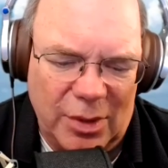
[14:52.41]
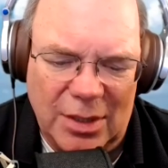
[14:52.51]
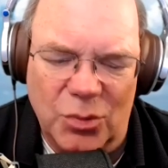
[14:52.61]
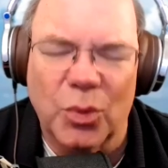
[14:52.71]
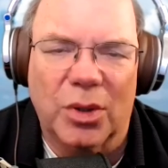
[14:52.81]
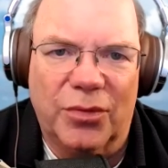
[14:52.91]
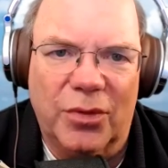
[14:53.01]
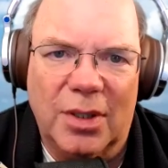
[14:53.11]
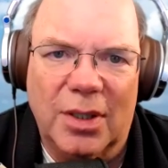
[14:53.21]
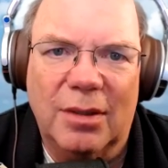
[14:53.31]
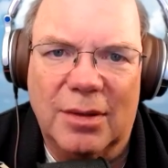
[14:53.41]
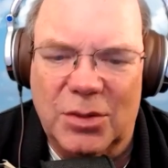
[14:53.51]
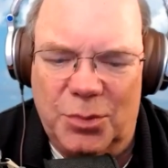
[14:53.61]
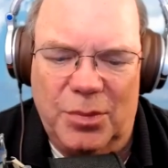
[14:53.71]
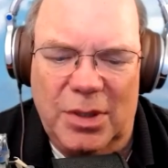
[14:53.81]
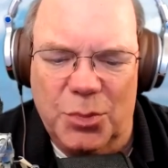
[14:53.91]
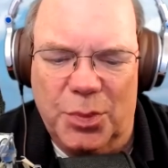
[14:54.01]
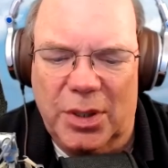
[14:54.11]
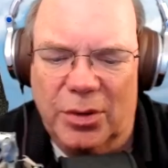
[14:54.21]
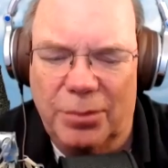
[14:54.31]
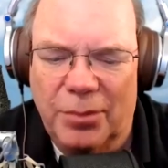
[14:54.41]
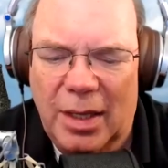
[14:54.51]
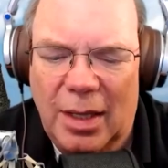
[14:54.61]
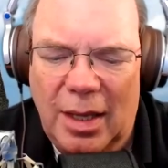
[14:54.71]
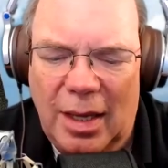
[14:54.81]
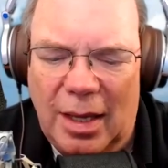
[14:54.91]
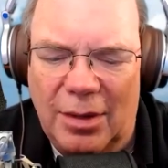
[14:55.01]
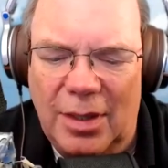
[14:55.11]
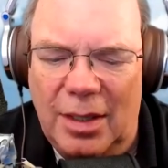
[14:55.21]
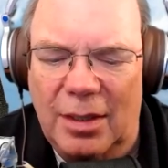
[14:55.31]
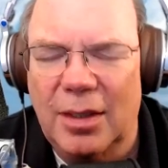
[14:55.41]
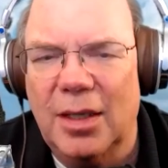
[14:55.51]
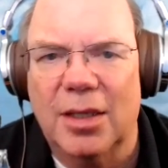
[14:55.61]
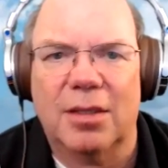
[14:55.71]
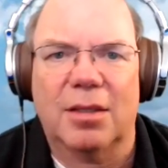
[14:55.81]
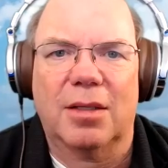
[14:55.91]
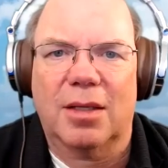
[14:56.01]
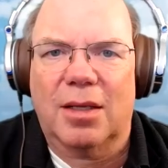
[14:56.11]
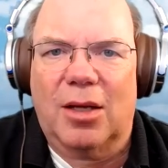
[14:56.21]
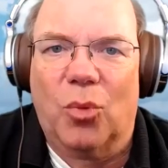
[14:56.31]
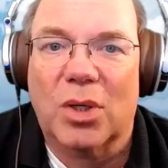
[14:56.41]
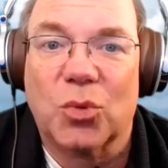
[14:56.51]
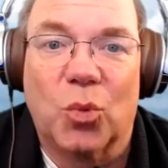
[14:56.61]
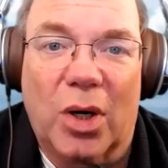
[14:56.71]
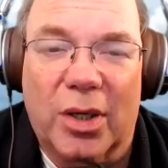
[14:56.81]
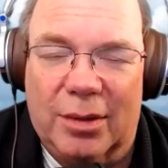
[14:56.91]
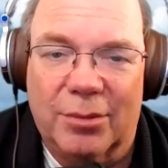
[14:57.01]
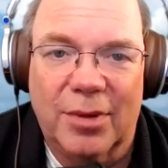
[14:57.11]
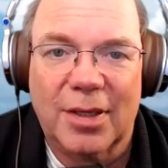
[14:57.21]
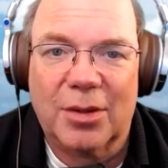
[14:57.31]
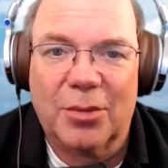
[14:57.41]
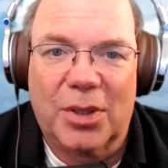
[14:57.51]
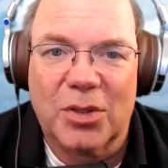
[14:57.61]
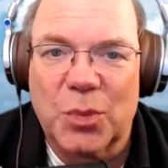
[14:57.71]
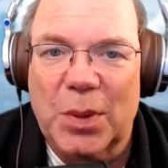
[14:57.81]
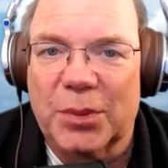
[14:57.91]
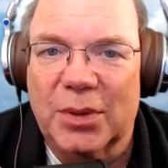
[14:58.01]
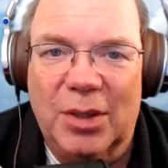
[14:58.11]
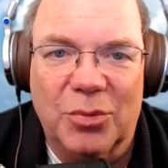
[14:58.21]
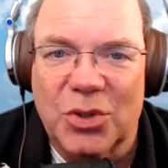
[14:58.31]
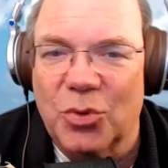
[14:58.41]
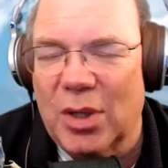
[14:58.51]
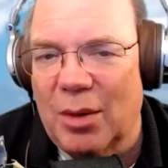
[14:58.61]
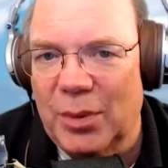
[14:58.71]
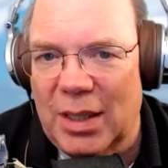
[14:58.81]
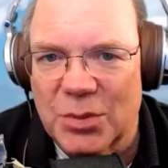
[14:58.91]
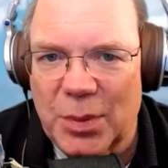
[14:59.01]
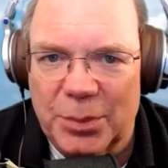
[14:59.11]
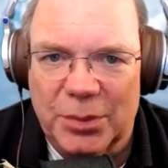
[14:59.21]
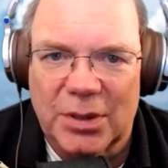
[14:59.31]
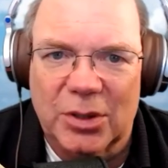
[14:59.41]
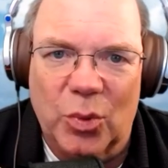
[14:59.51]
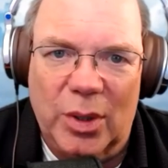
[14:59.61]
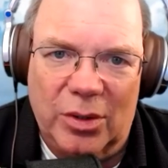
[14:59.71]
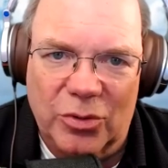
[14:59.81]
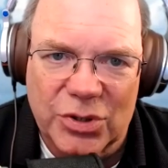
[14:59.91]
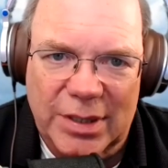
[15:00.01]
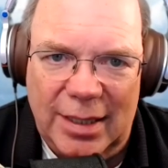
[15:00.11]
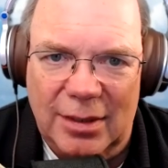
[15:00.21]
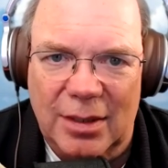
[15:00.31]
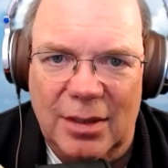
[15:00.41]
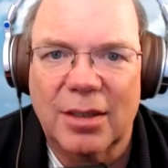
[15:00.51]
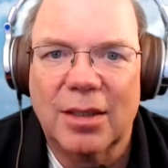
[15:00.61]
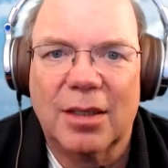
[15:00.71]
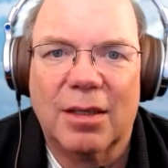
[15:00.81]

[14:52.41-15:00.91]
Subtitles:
Well, that's wonderful, huh? That's pretty good. And then it wasn't working because it was too complex. People didn't quite understand it.